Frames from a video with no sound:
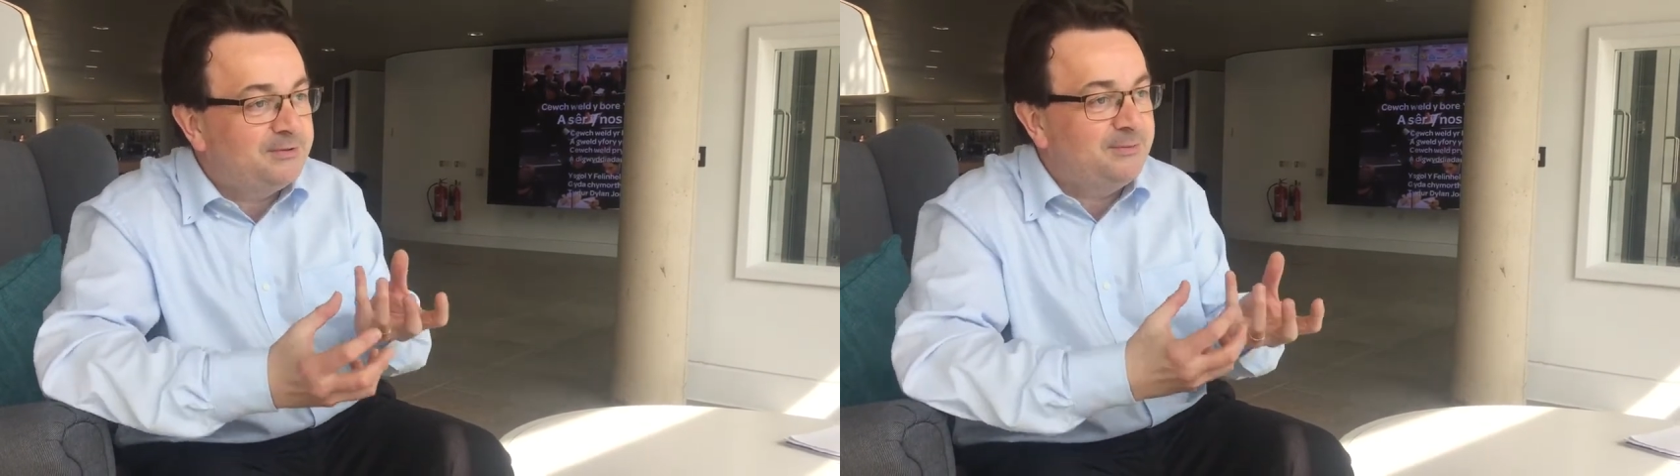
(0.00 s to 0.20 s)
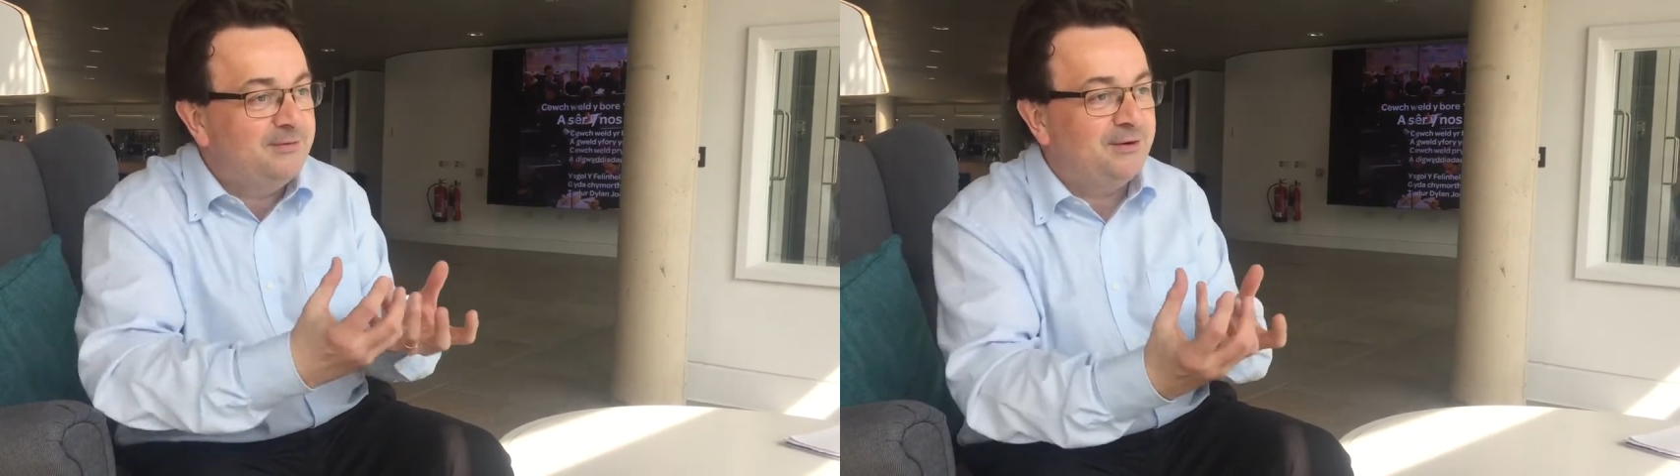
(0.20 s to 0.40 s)

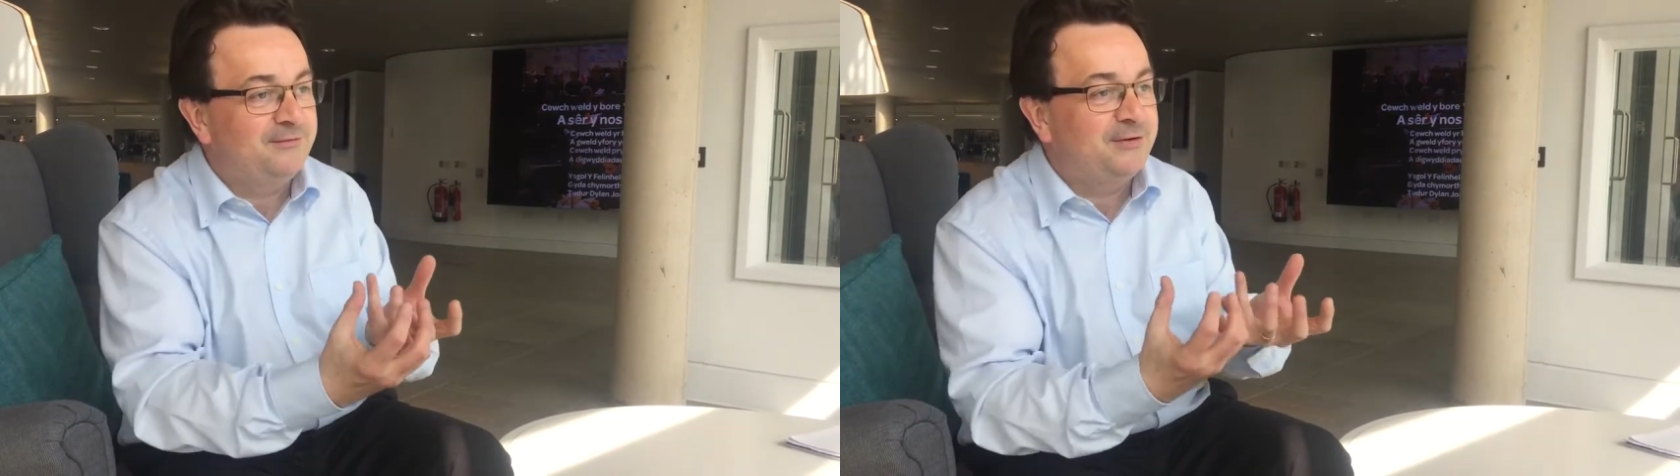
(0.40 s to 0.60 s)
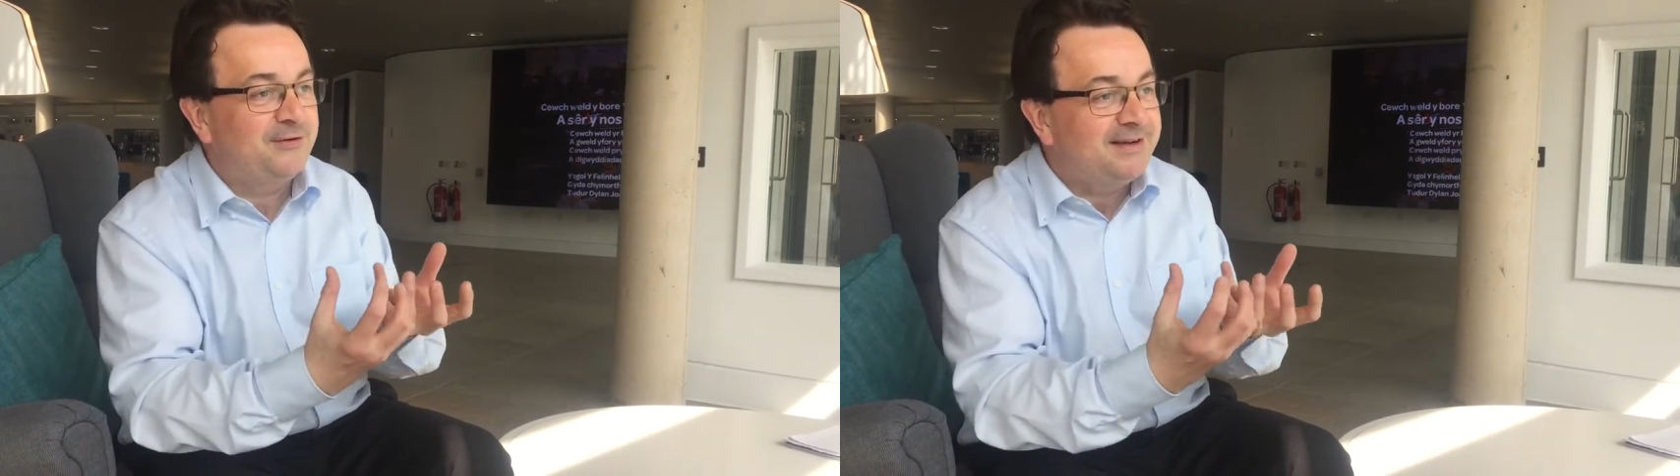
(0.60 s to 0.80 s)
so we've
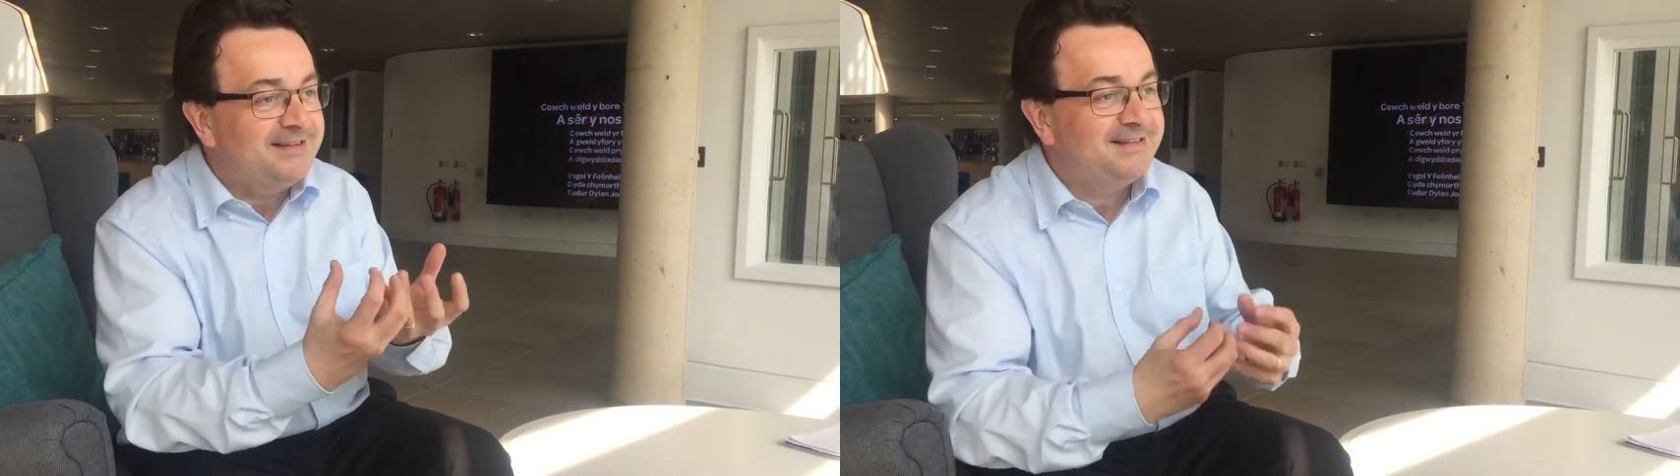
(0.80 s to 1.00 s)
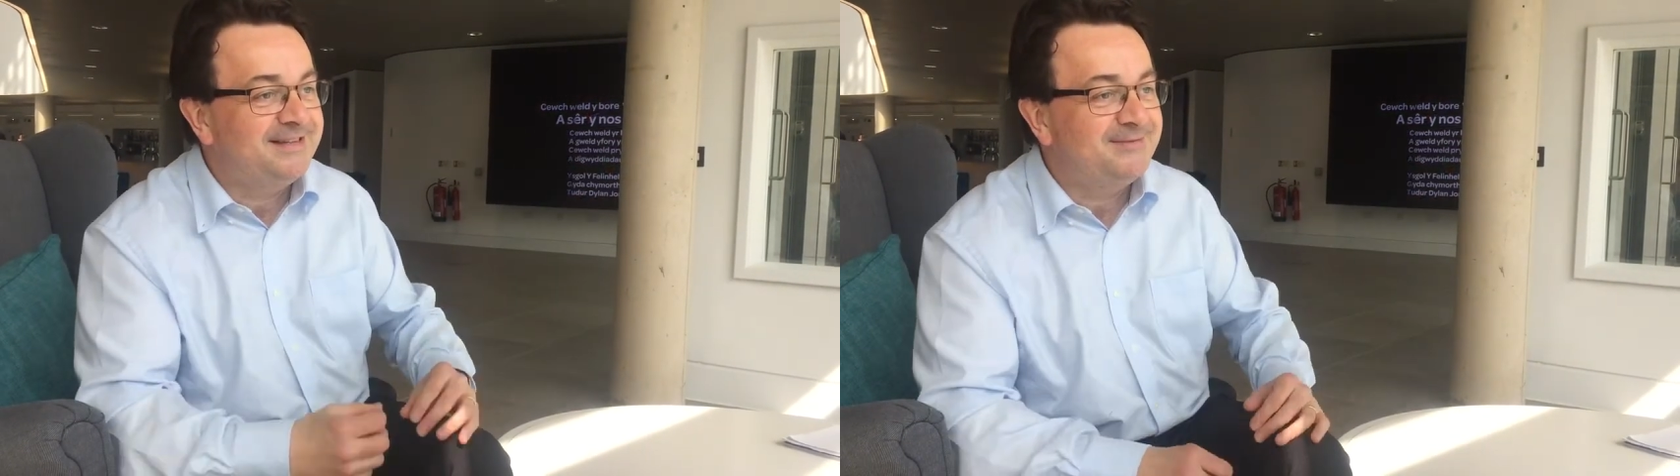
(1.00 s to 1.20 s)
got
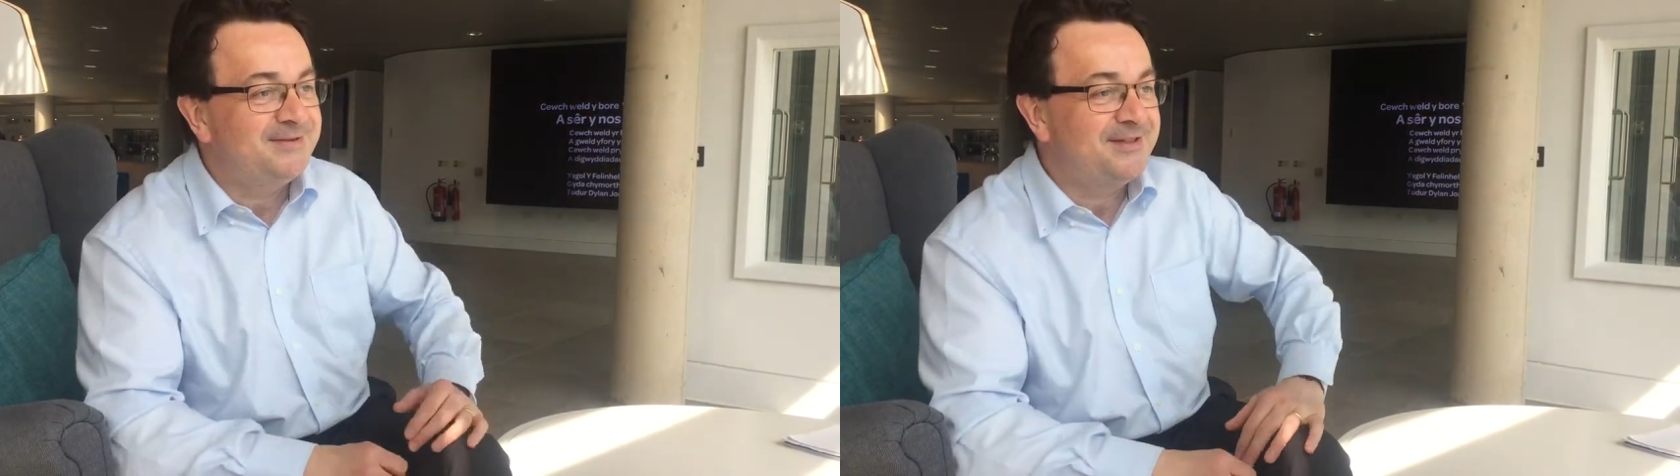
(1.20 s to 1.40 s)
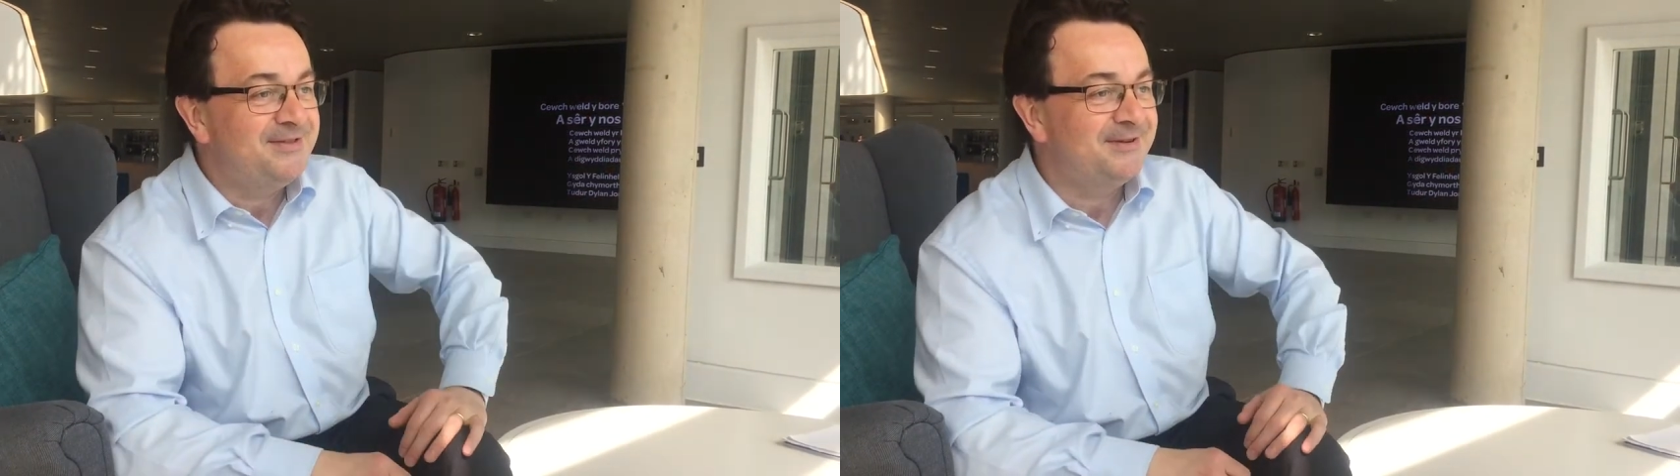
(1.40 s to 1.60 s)
variety
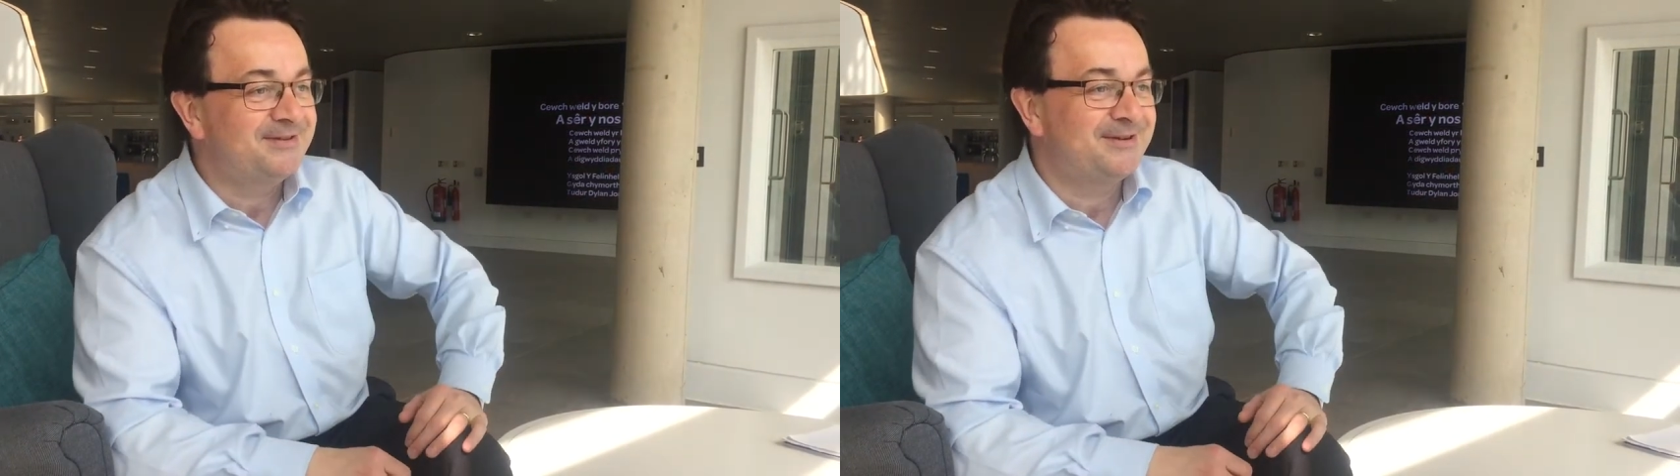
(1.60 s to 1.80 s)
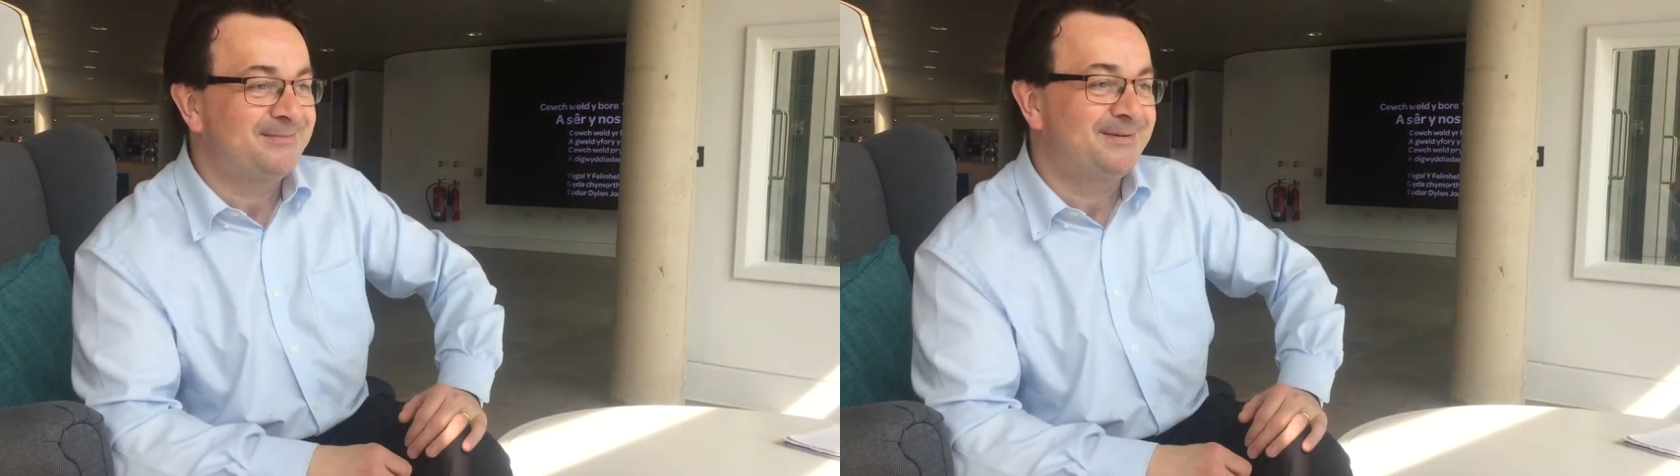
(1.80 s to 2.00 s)
within the
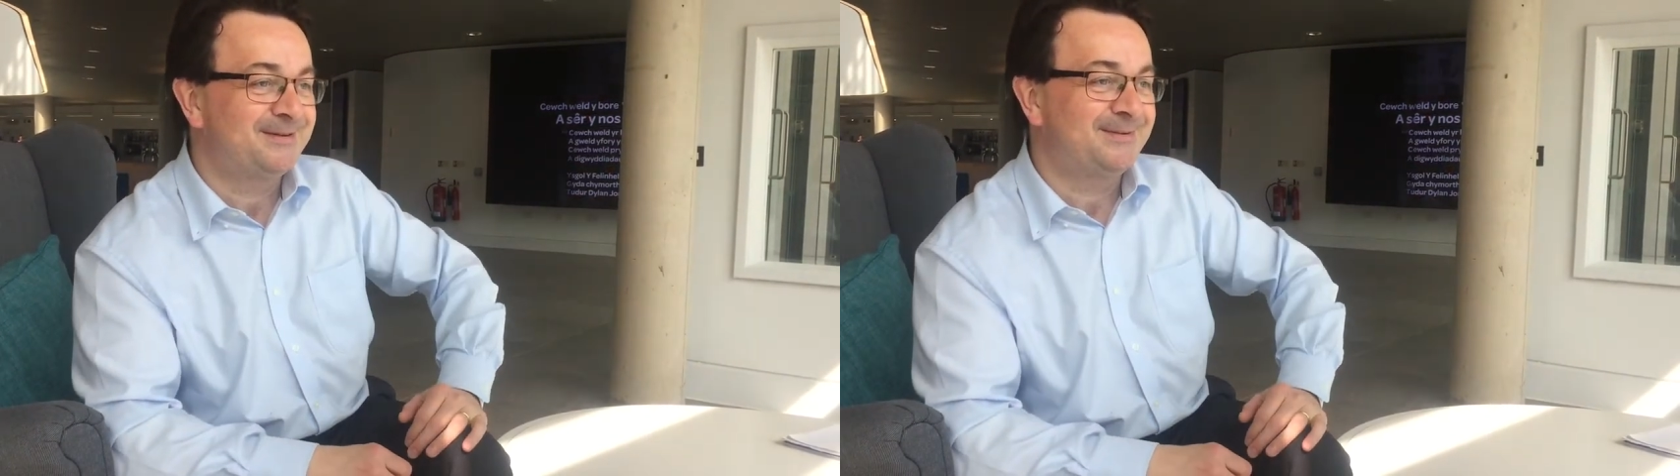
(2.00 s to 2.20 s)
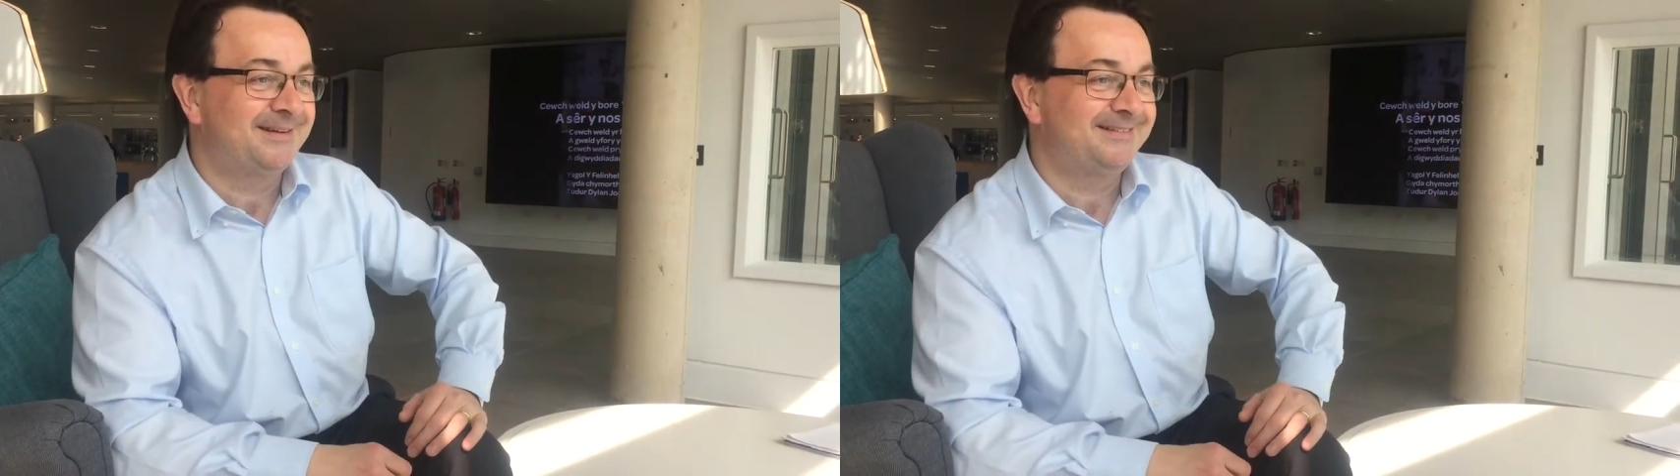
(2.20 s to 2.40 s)
ensemble
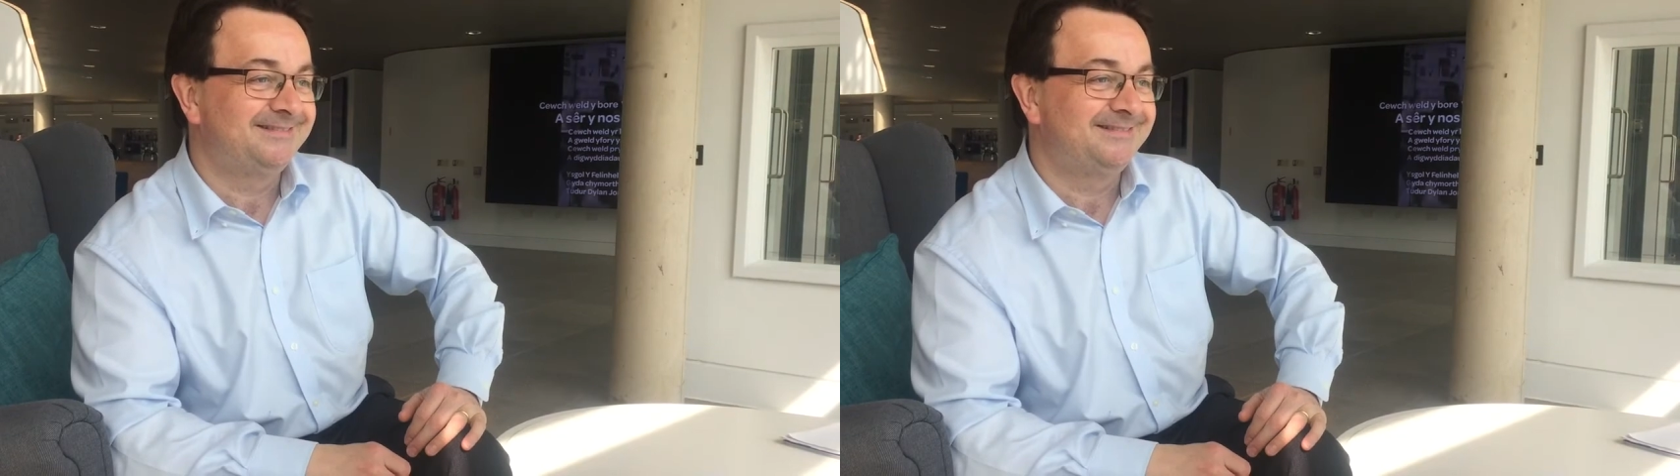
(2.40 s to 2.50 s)
as well.